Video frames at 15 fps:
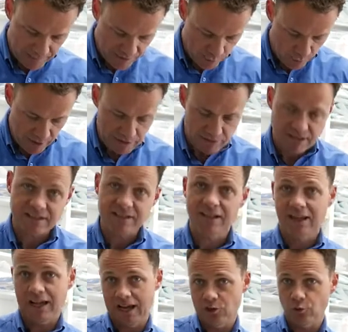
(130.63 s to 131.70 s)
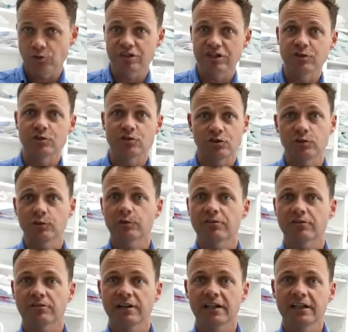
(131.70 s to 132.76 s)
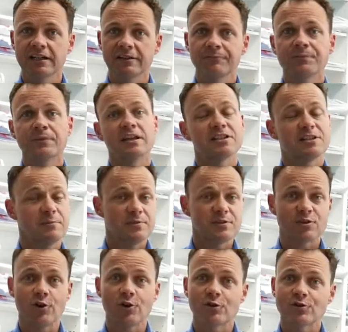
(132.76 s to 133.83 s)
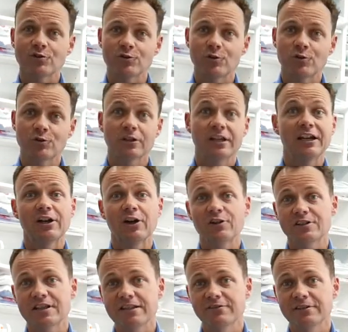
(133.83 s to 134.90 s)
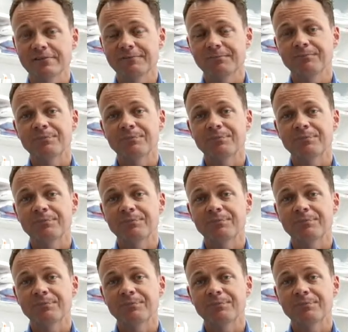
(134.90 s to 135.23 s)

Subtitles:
So whether it's an Ushi or 2 or 3, some socks or Legos even,